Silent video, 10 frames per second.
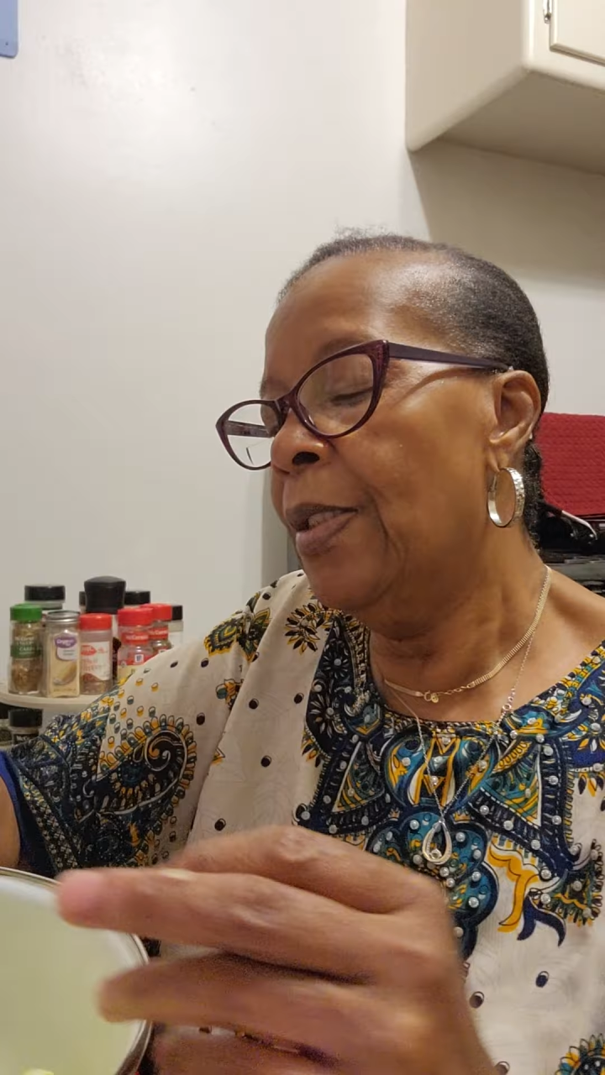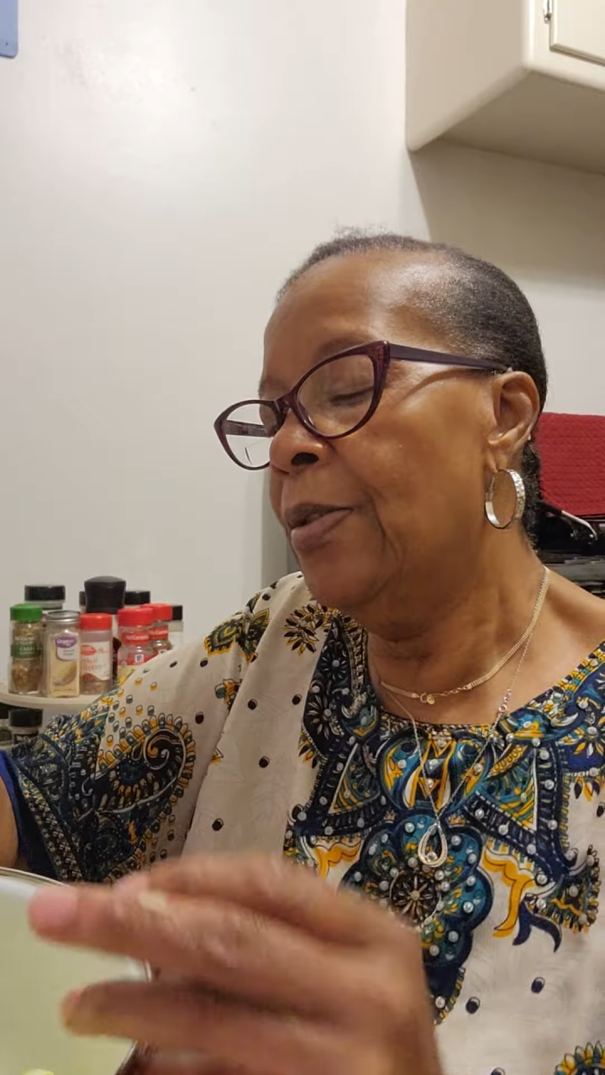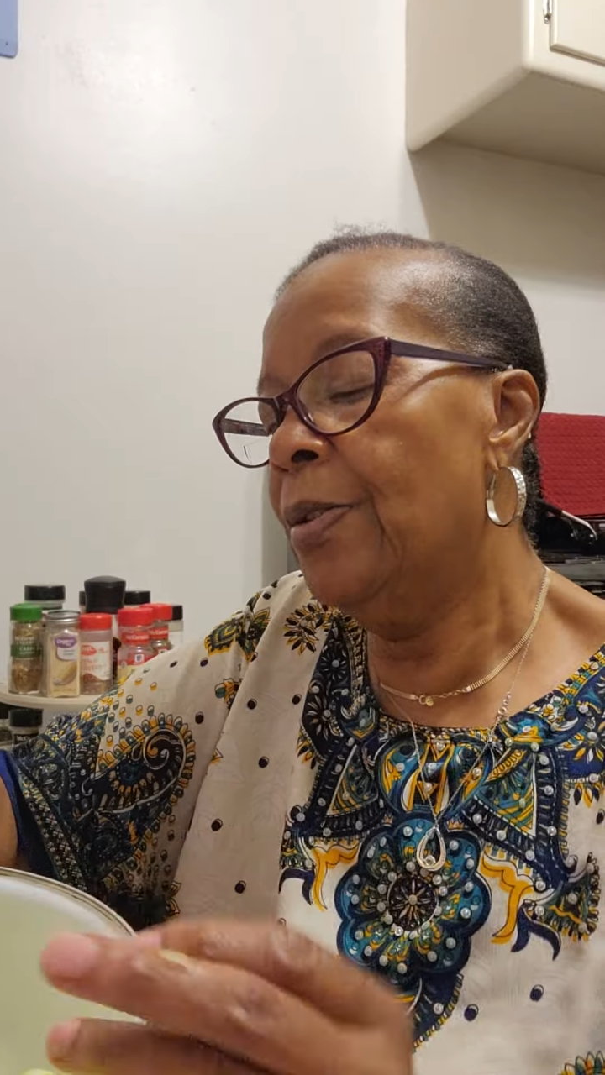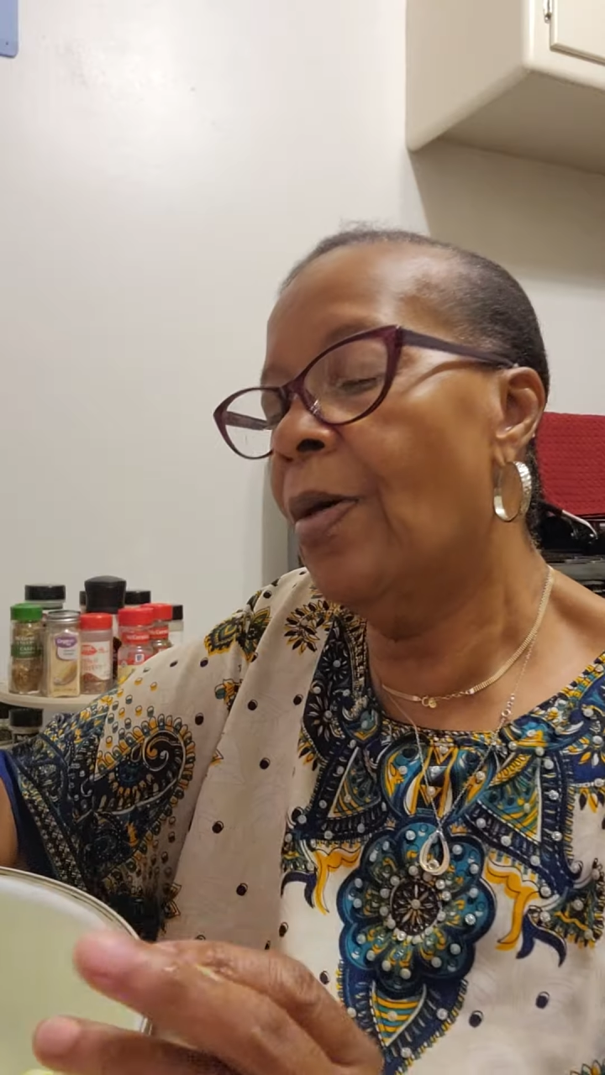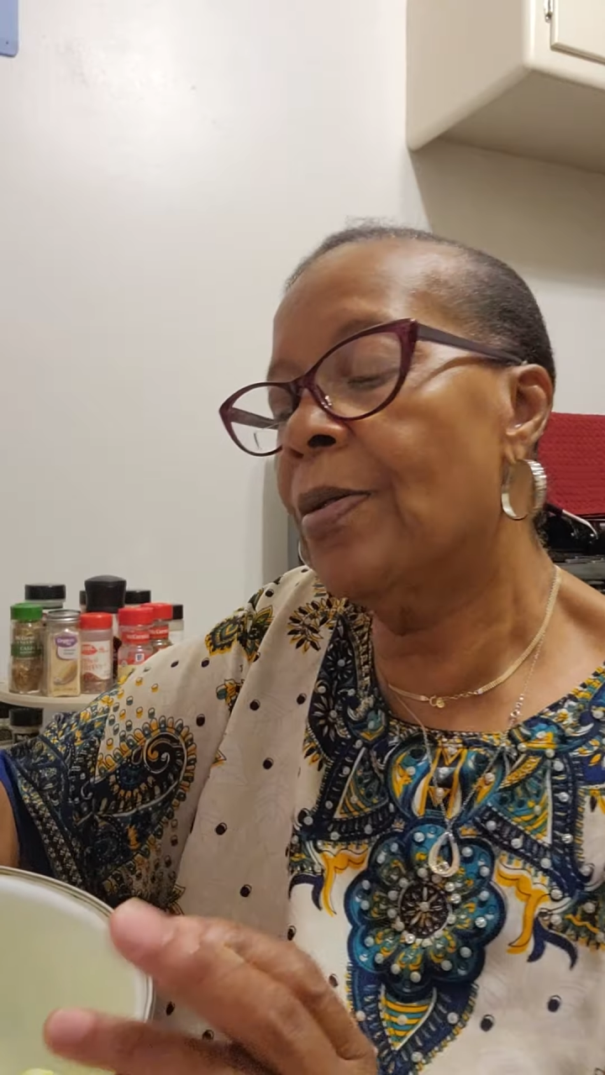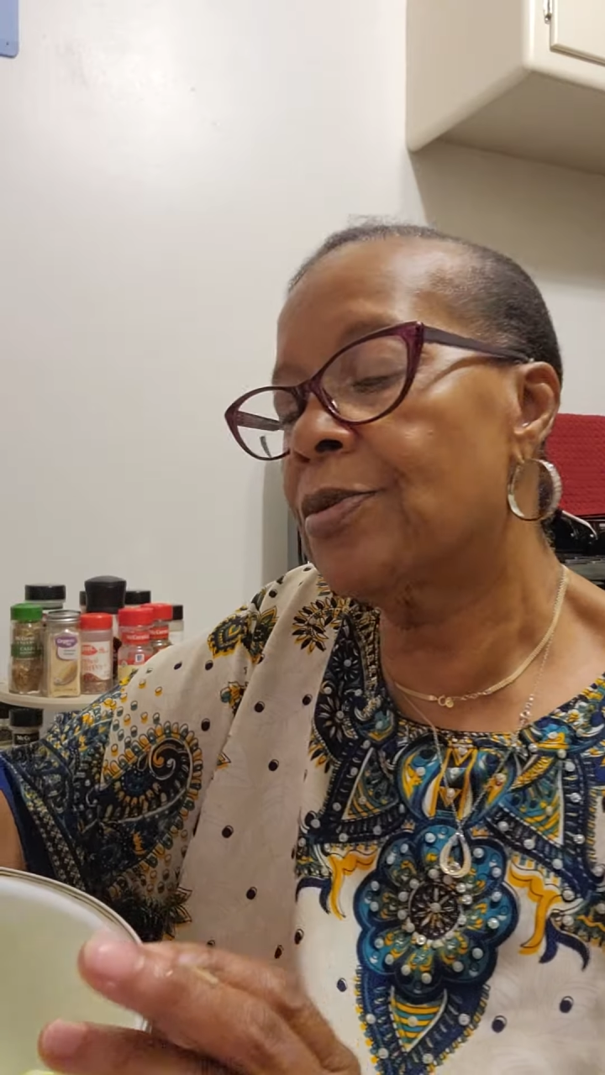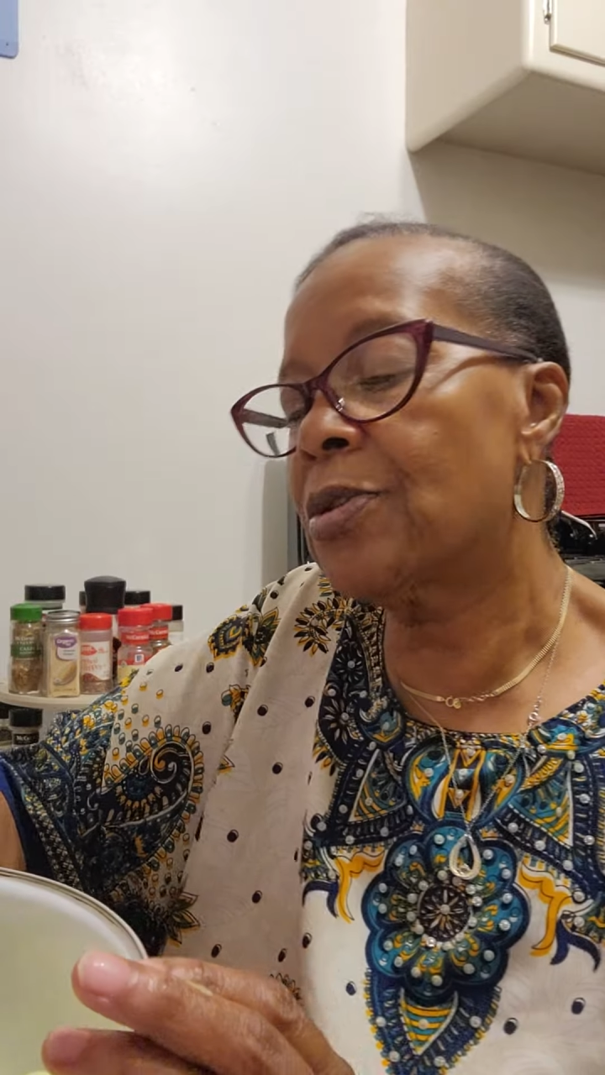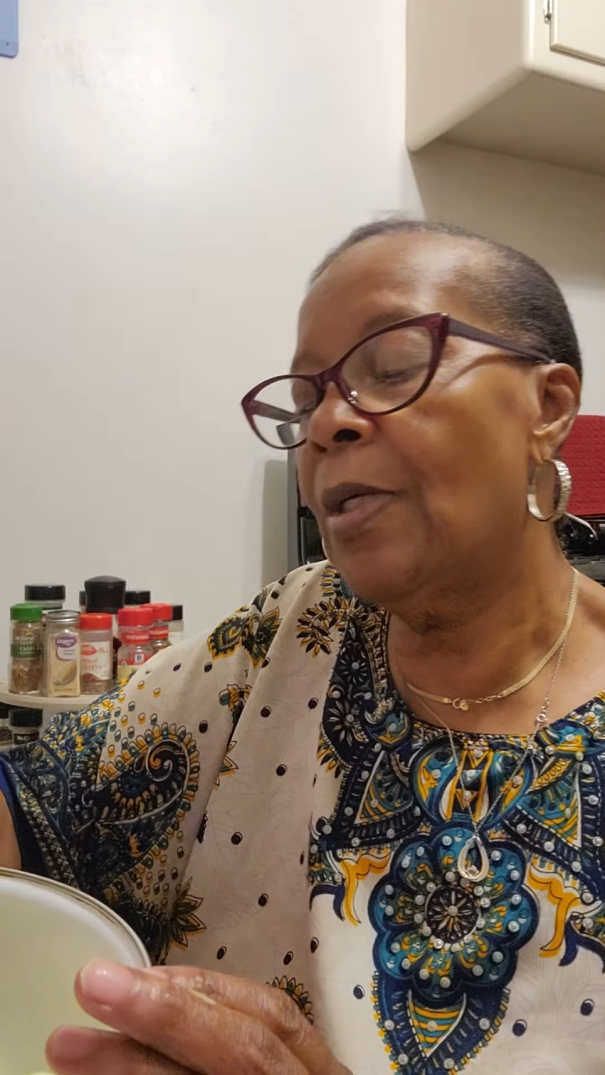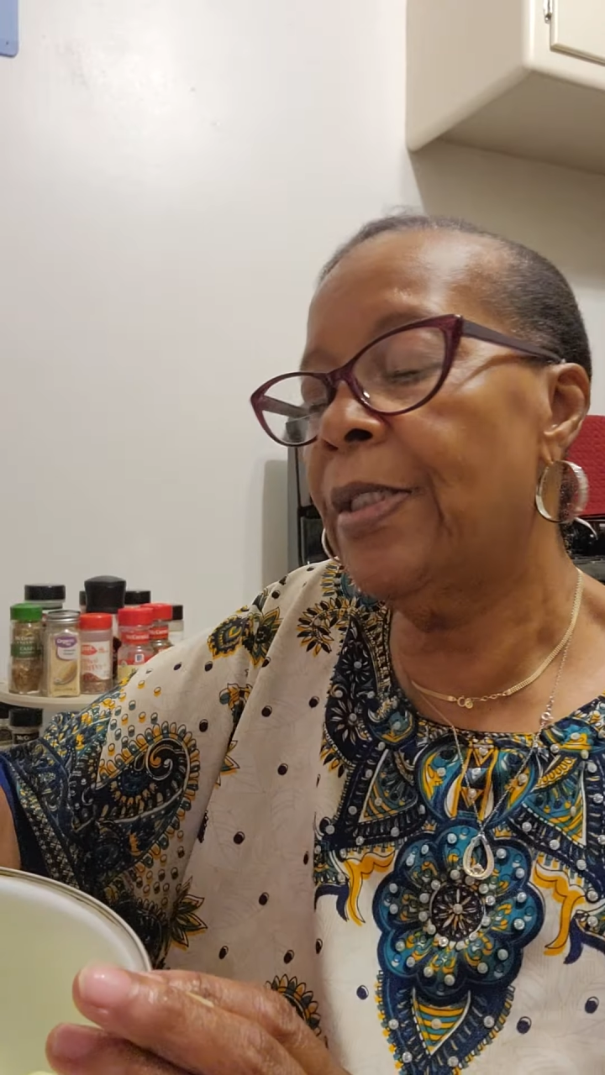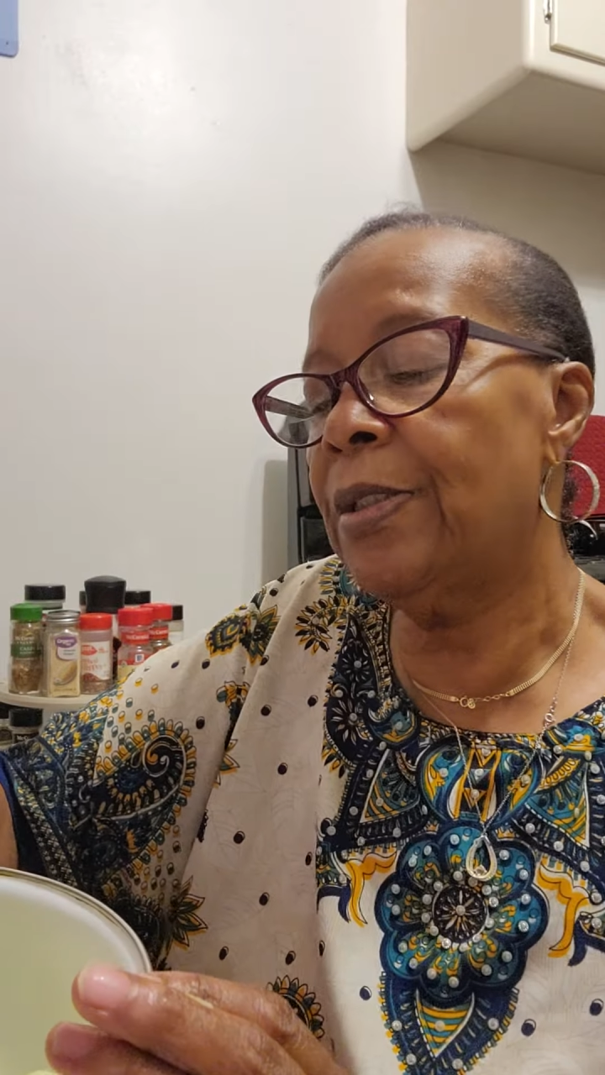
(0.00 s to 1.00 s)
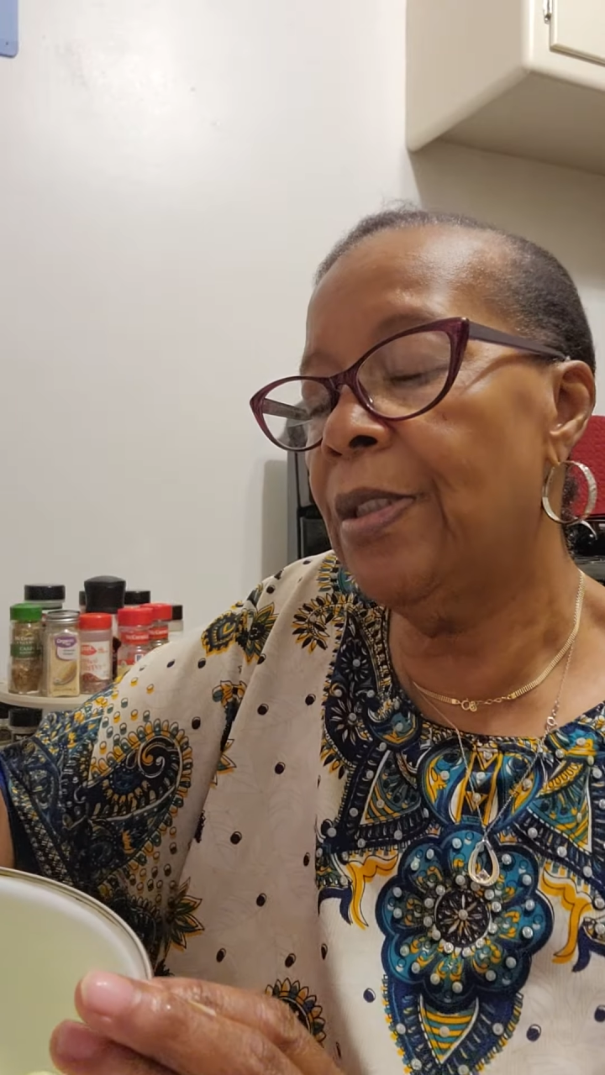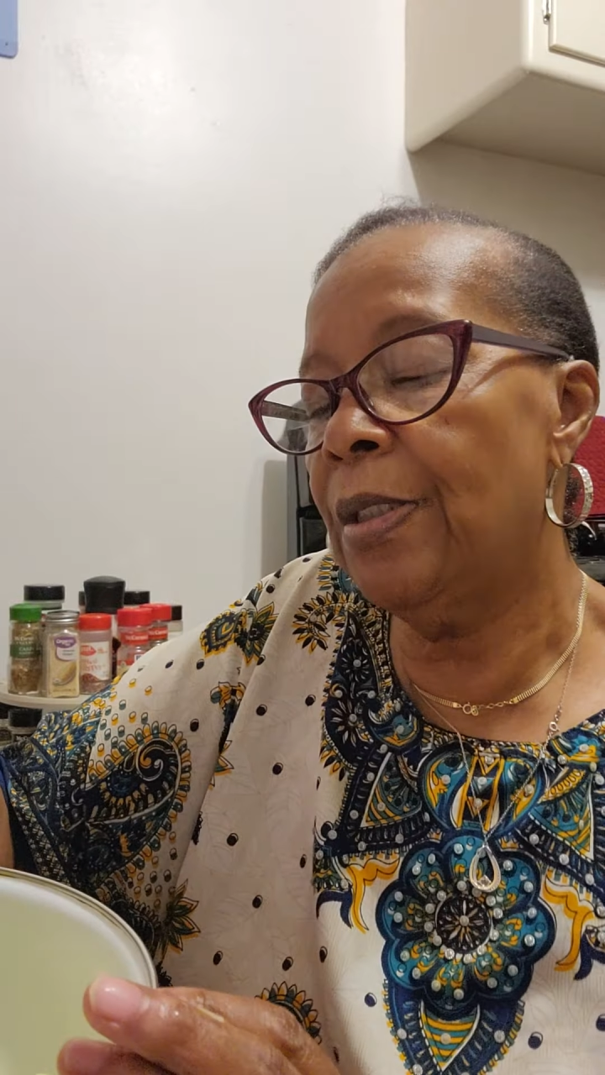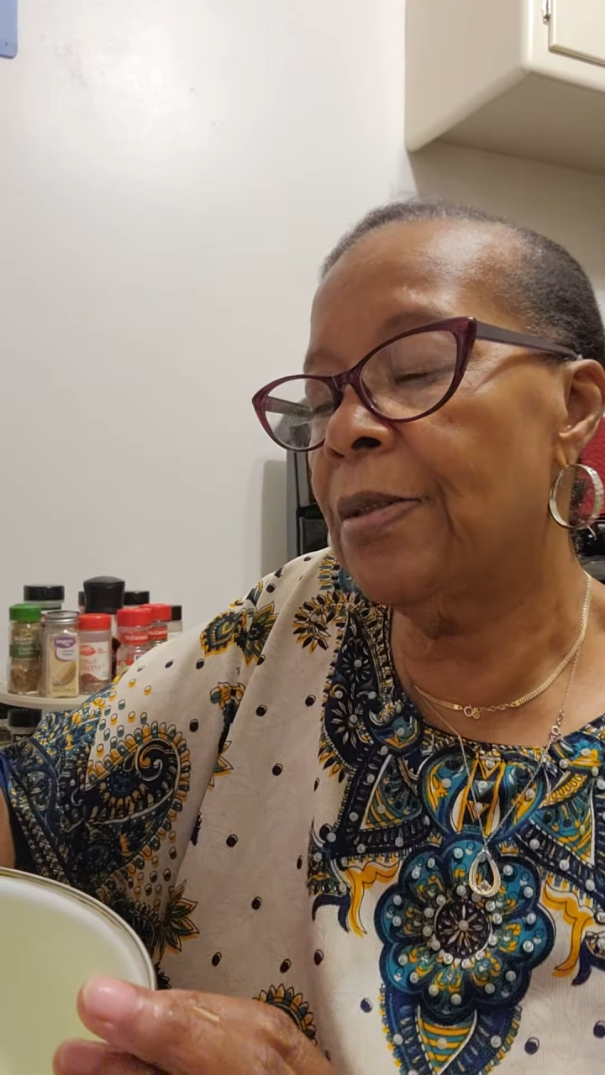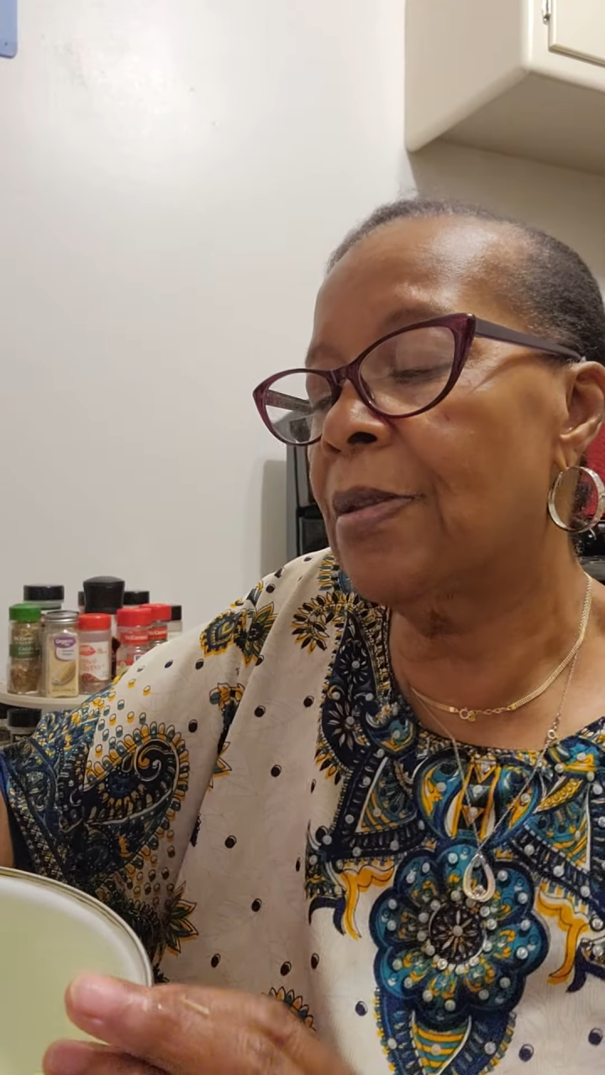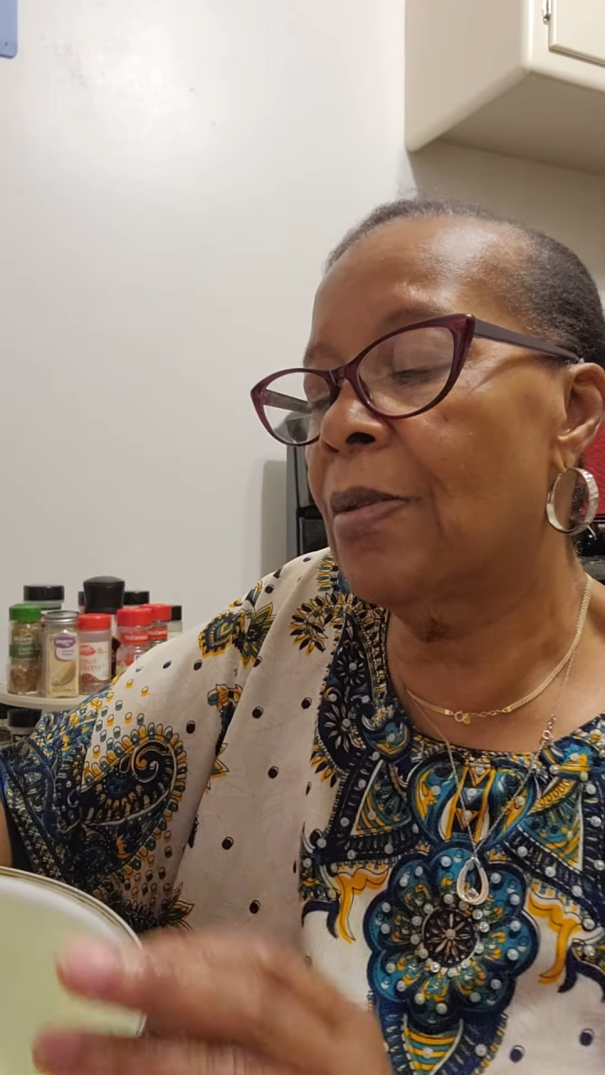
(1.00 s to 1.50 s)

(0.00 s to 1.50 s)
You know, and try to get